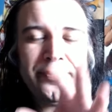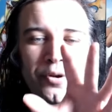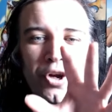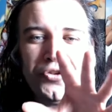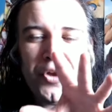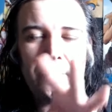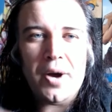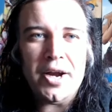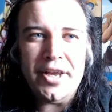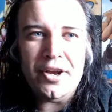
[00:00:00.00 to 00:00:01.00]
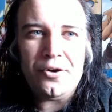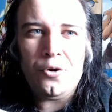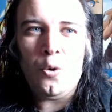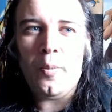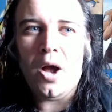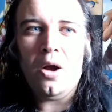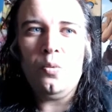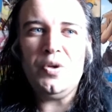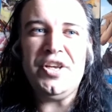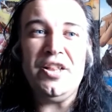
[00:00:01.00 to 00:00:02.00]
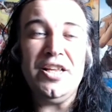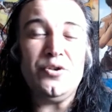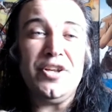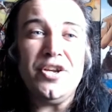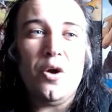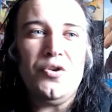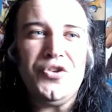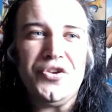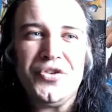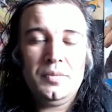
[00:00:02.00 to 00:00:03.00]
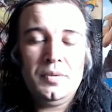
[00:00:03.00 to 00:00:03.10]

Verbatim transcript: but also Bonney and Kuma, which he literally notices.